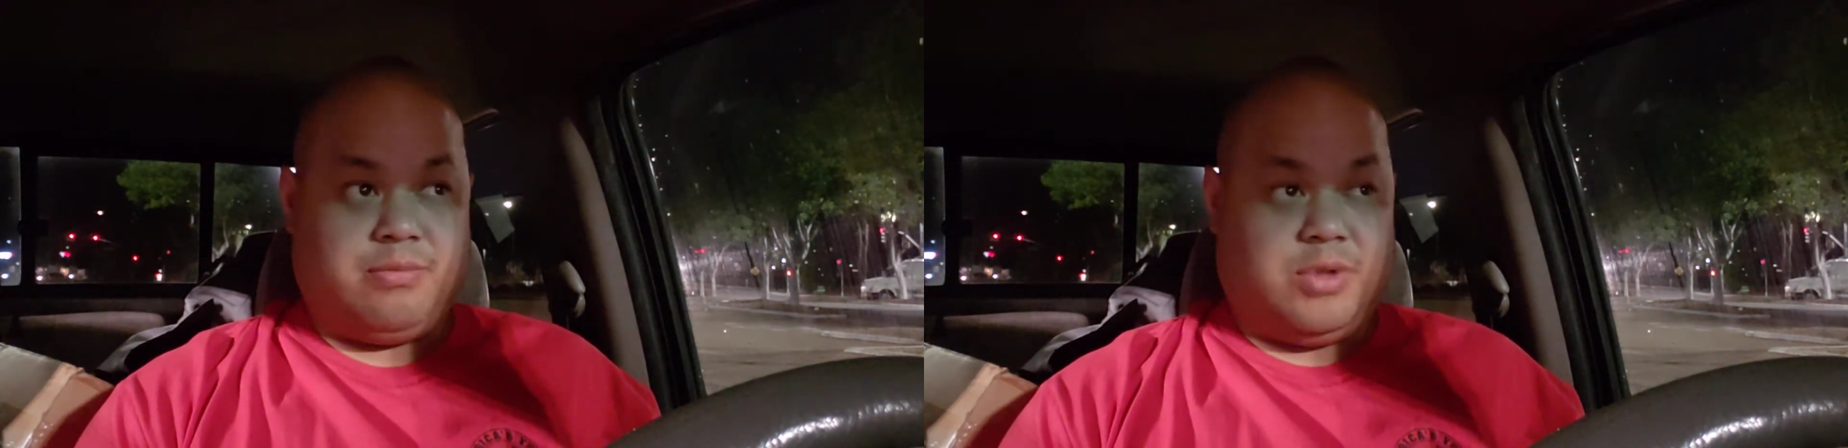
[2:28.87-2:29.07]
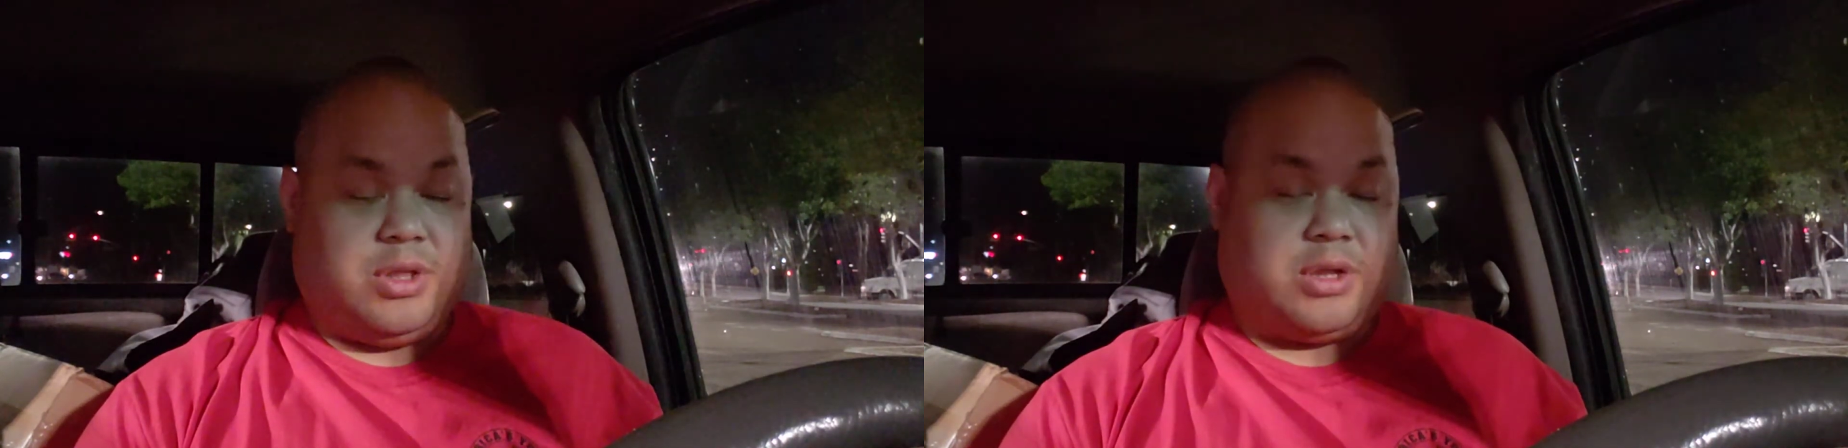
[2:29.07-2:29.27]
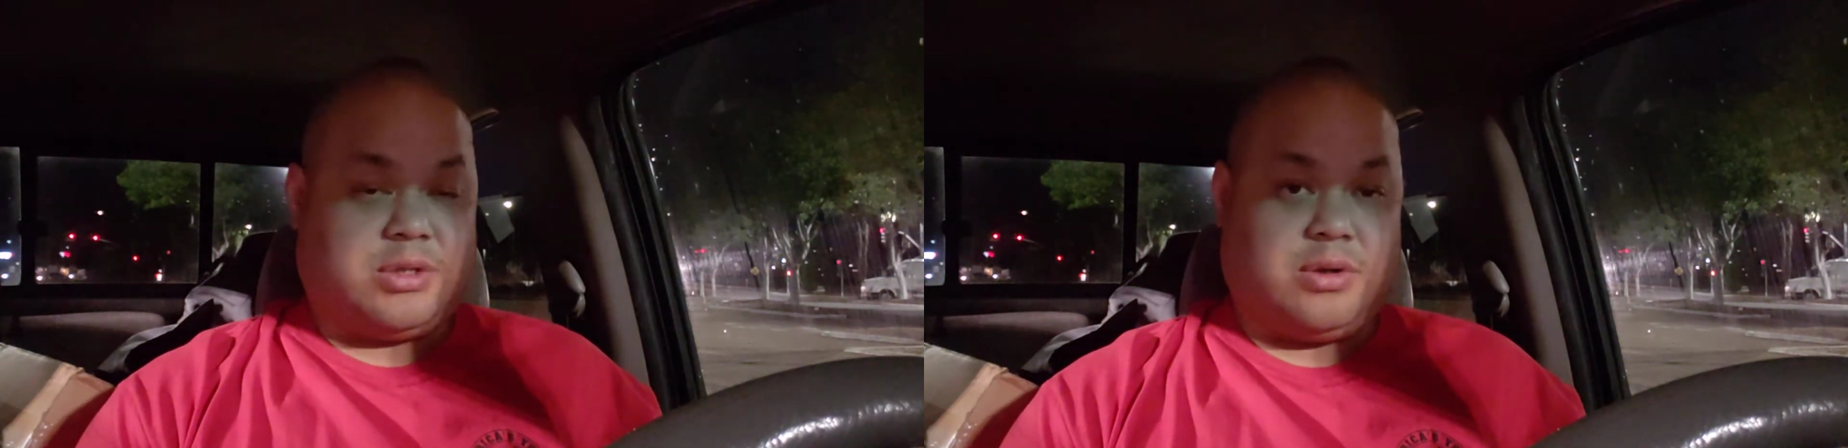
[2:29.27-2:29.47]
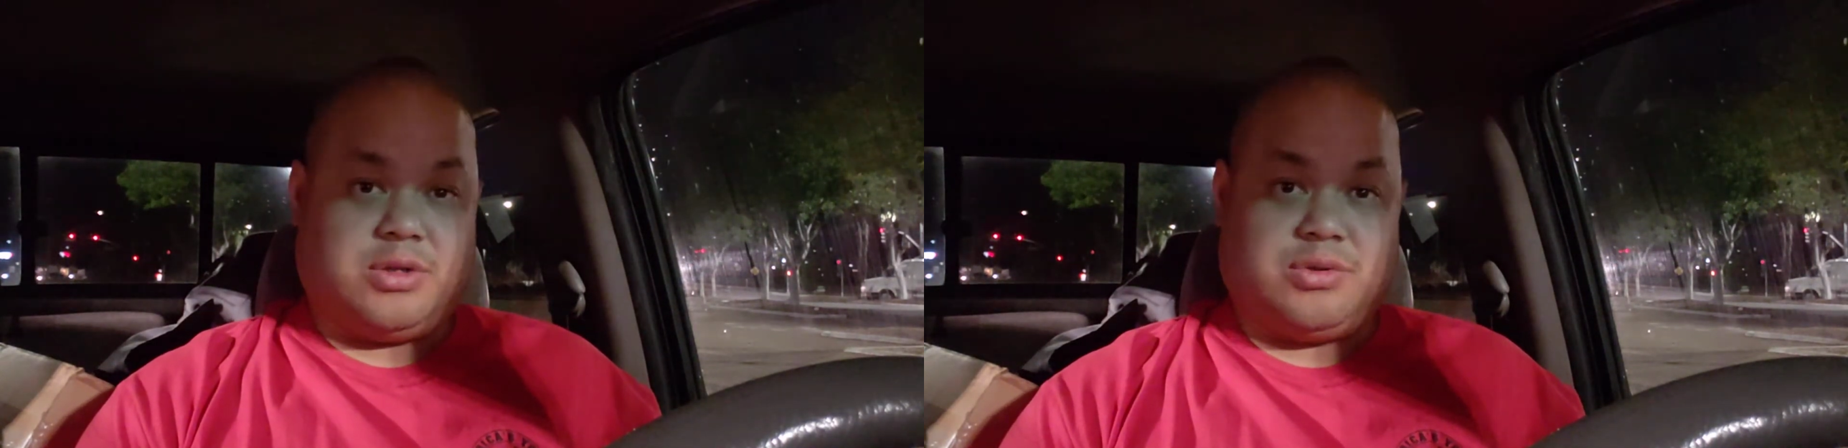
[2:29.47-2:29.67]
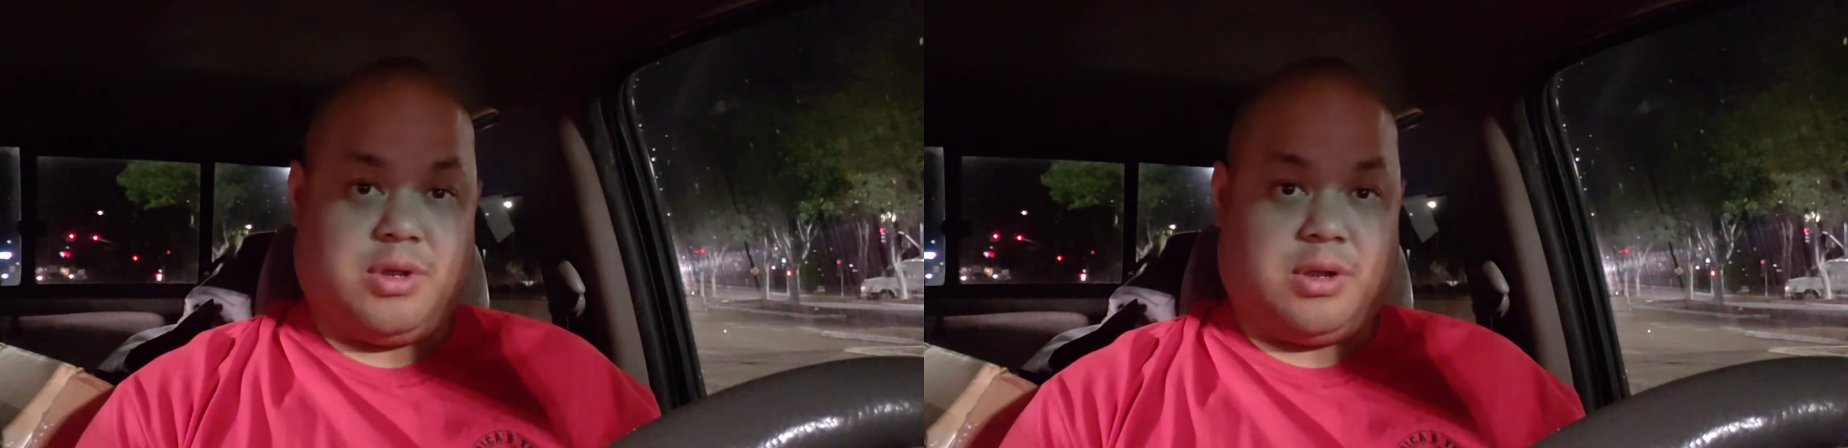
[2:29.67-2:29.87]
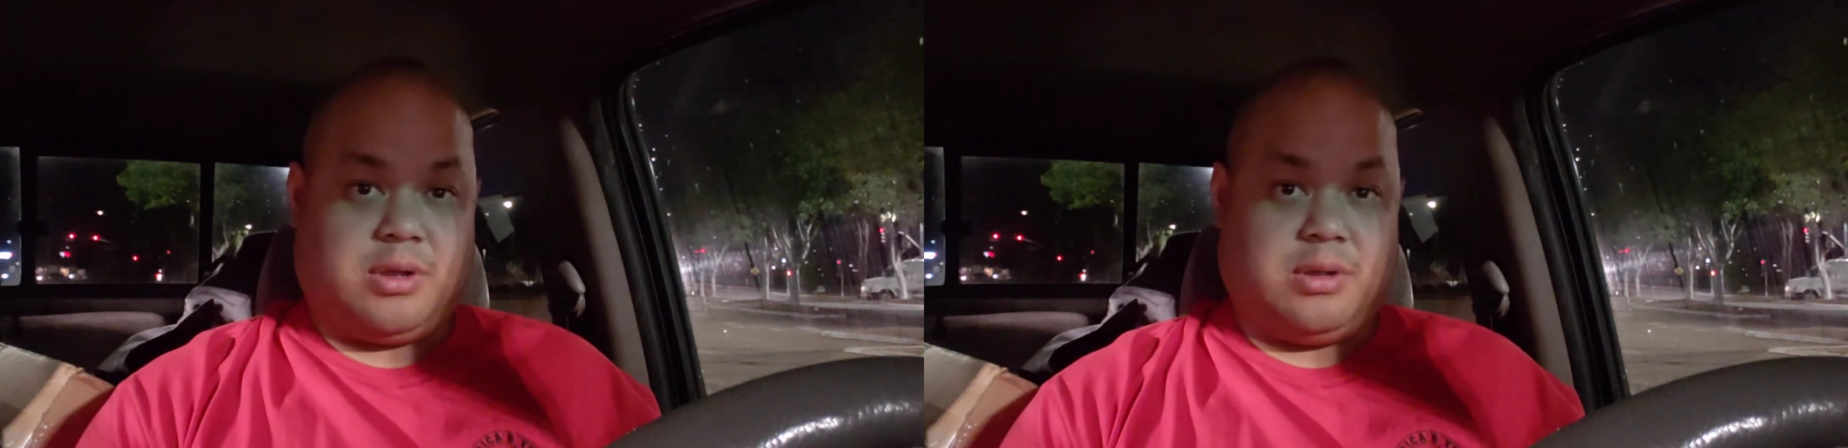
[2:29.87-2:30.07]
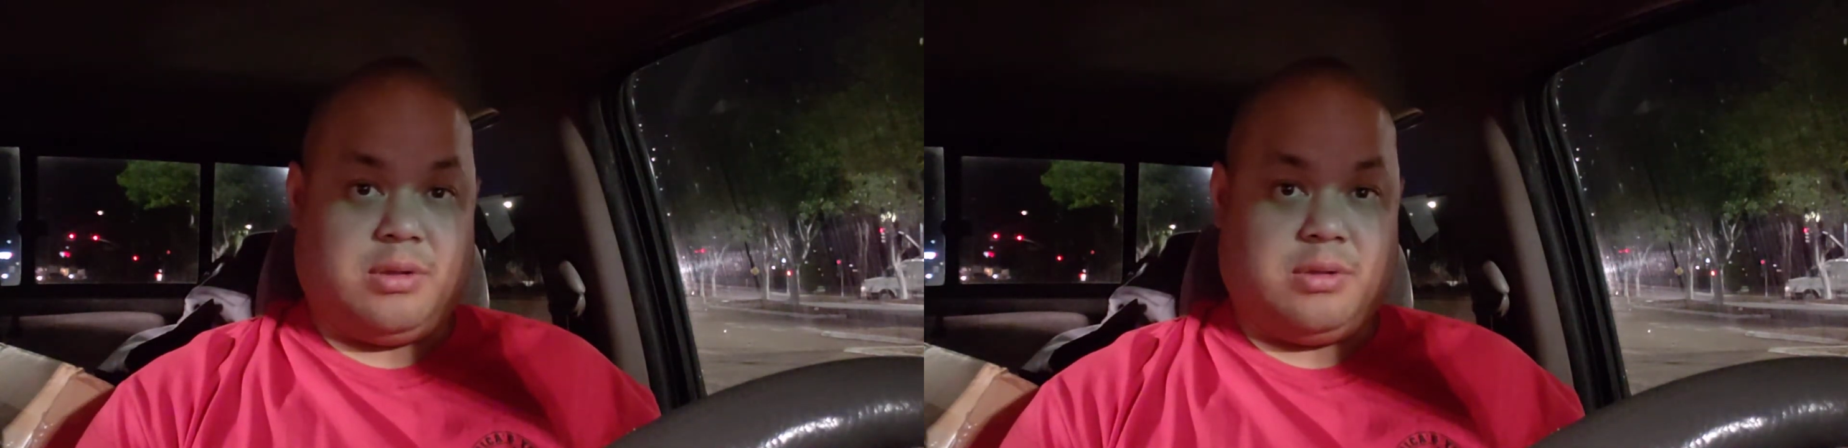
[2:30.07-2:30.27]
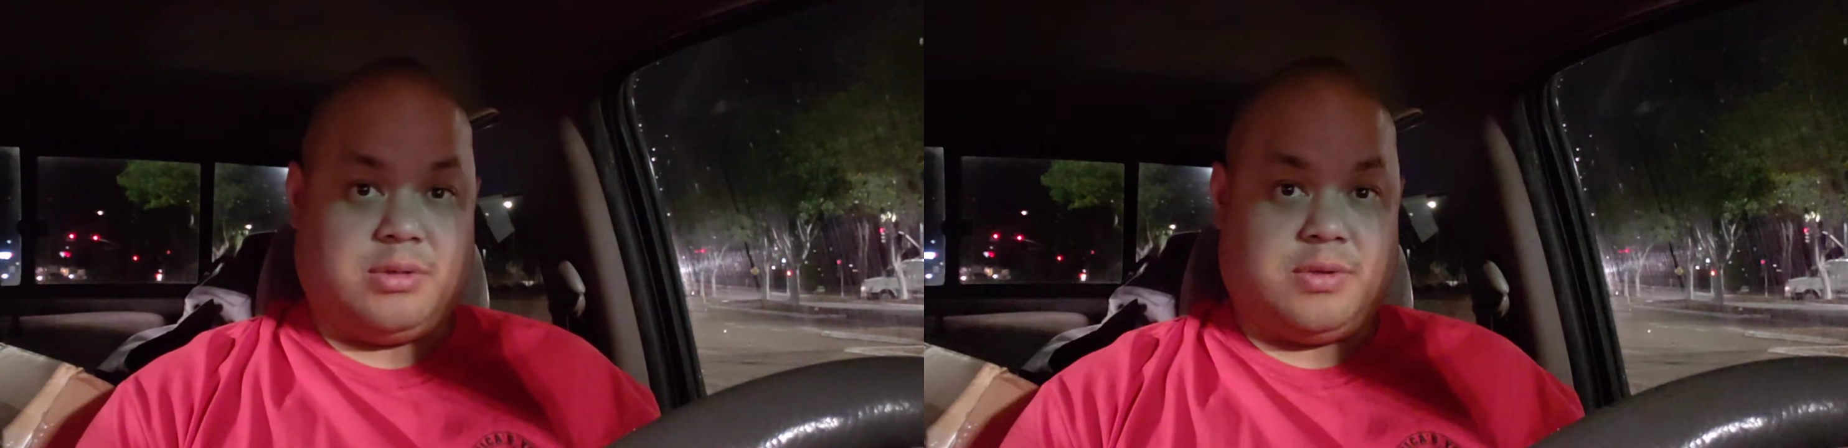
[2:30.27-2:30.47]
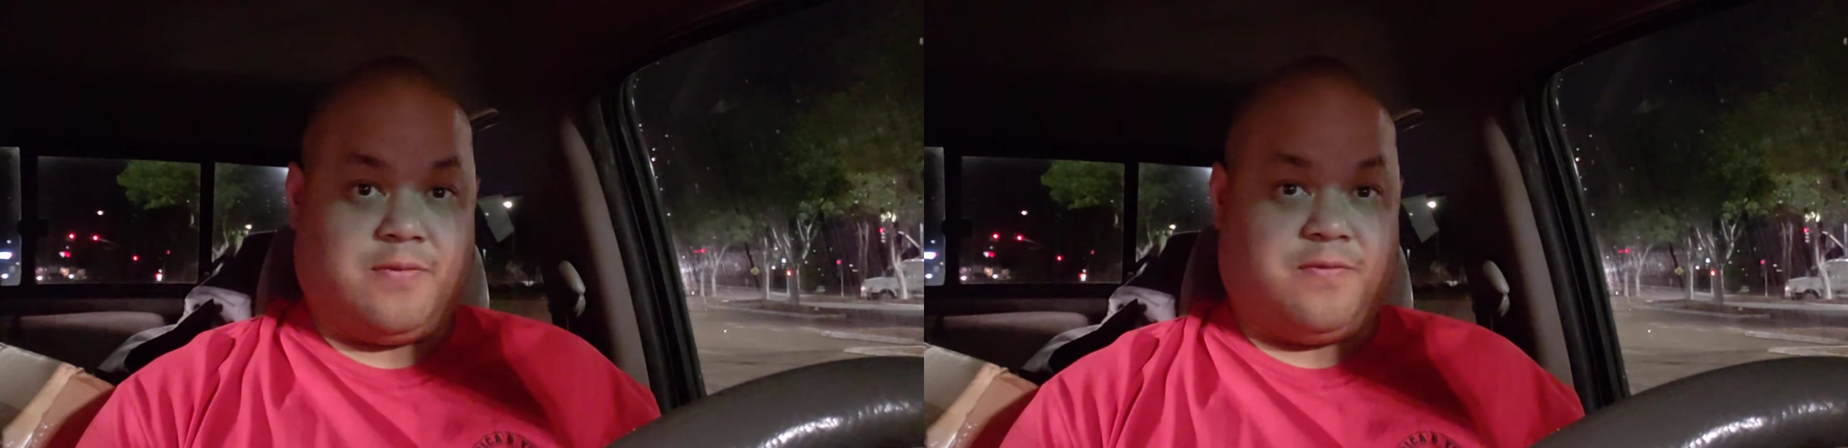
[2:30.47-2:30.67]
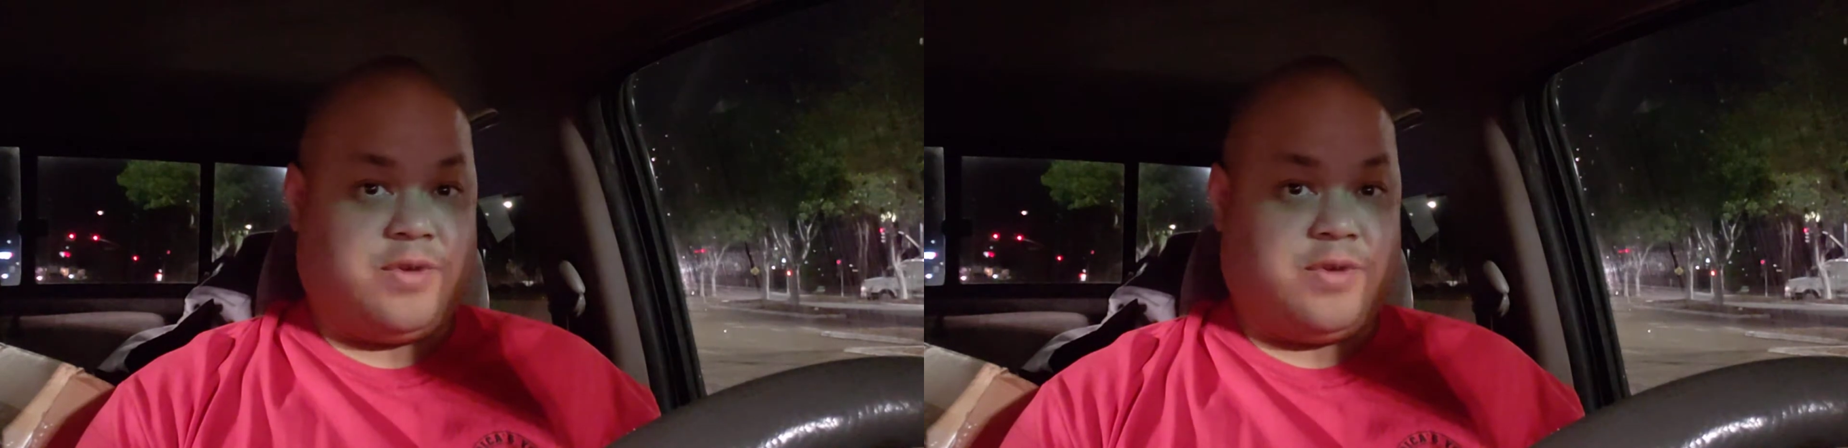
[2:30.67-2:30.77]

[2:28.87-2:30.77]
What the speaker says: You like Star Trek? So